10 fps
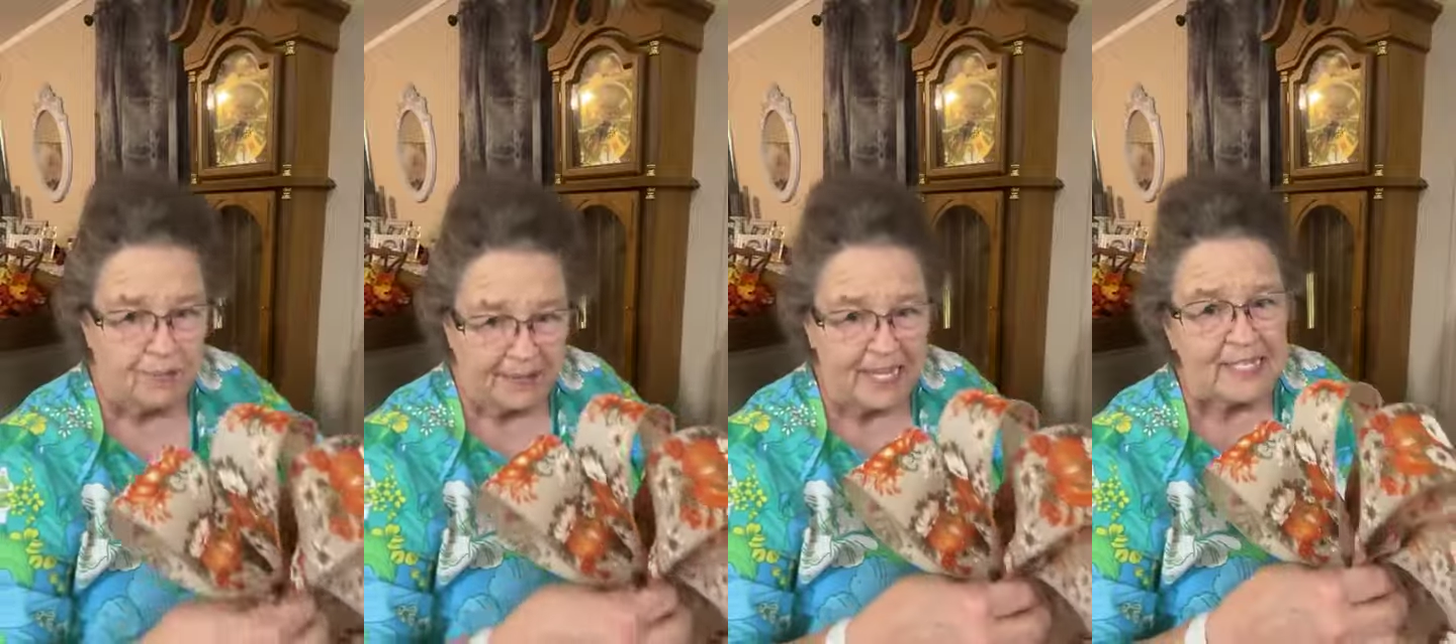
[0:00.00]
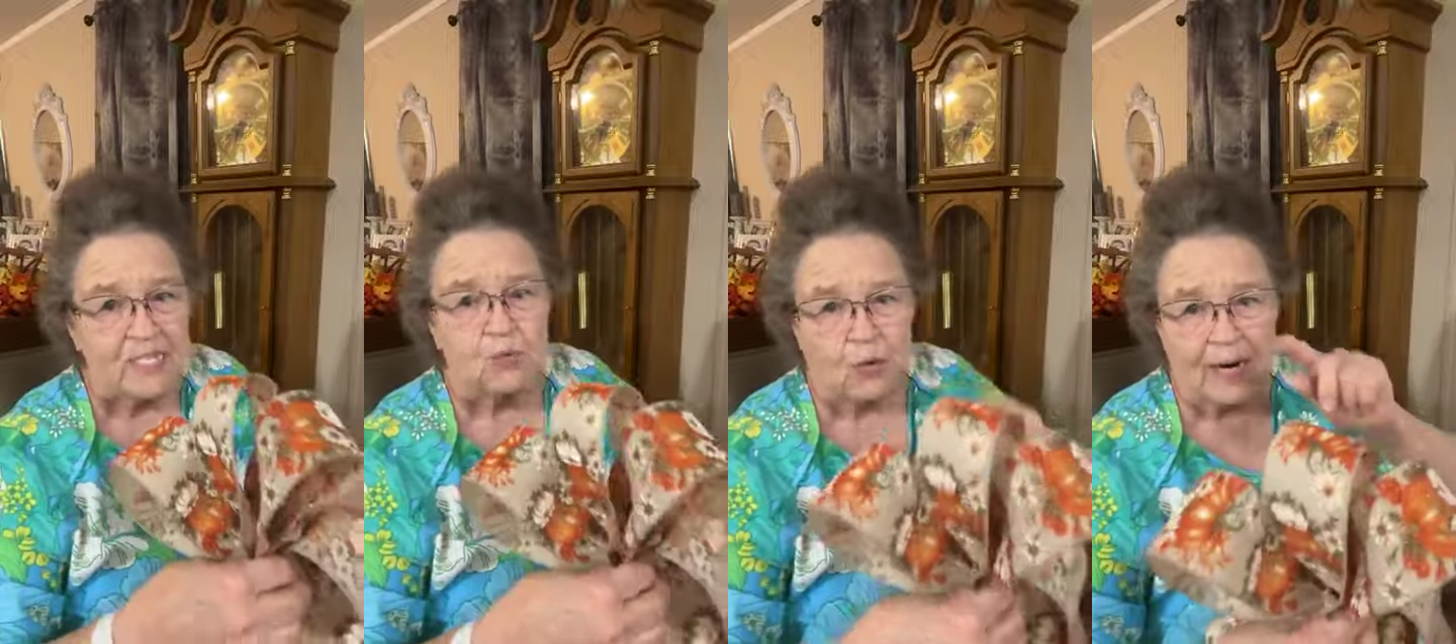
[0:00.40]
But
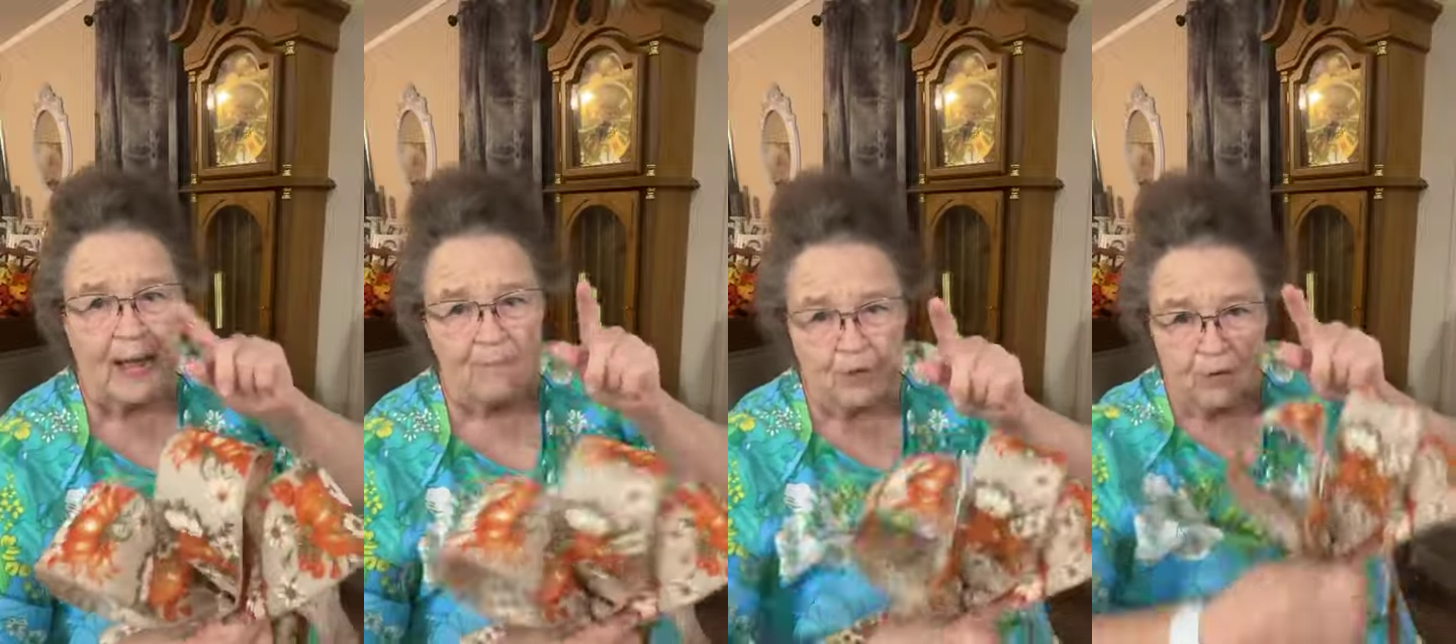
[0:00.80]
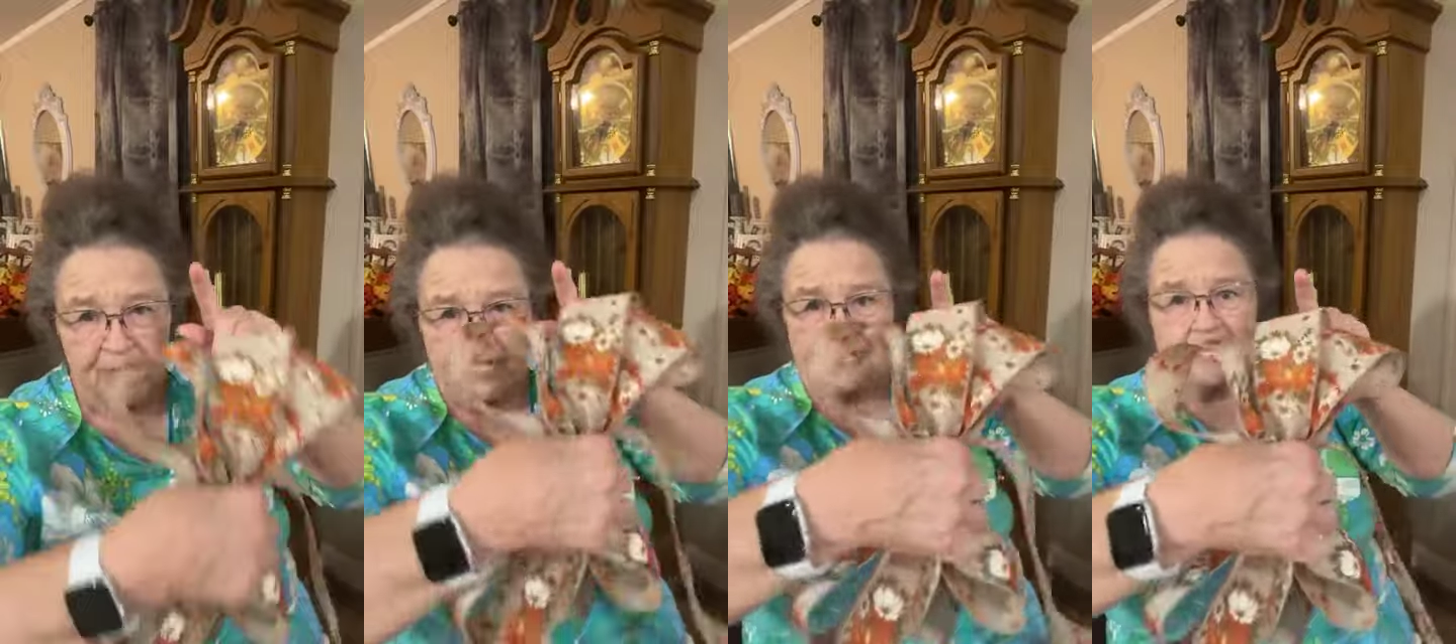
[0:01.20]
this is what I'm
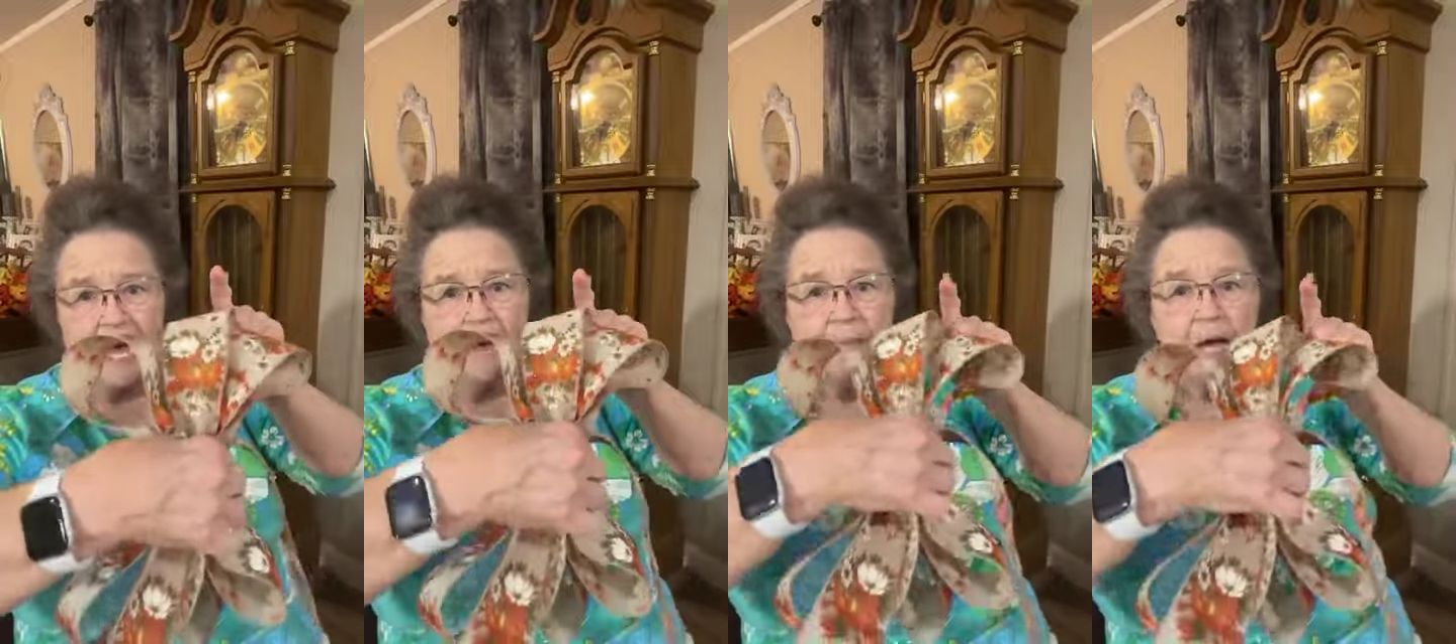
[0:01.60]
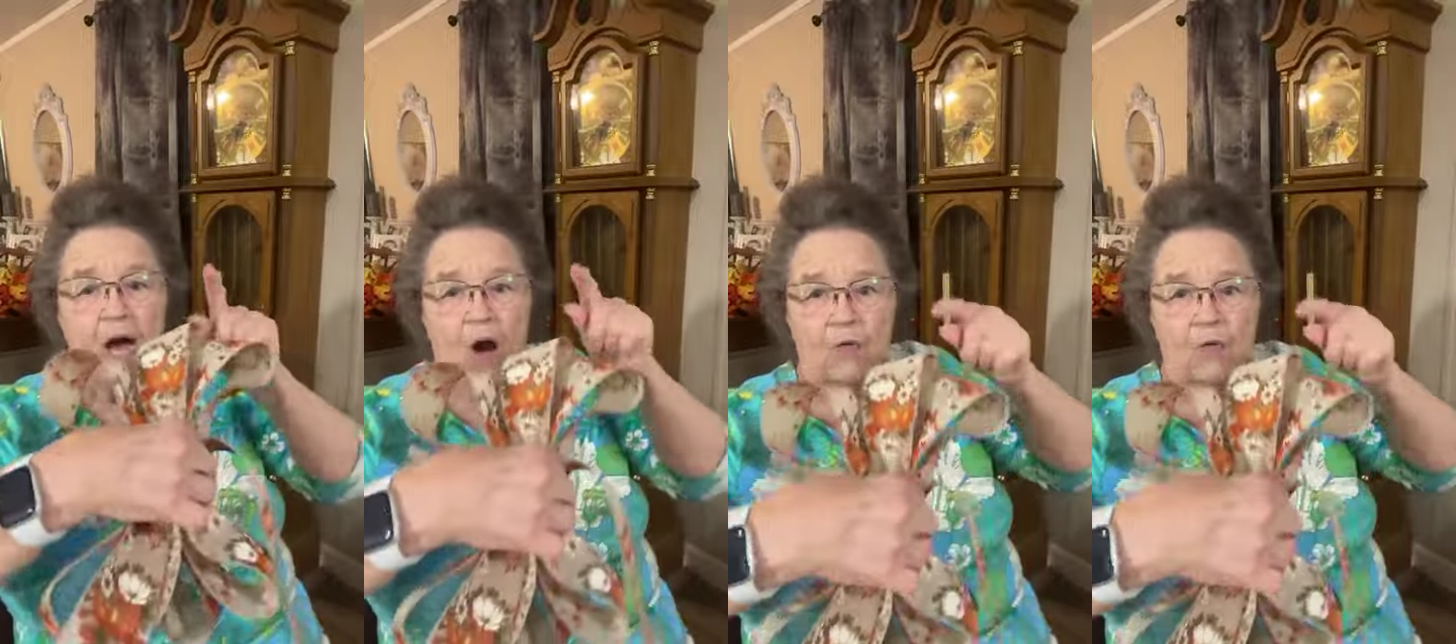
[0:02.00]
doing this time.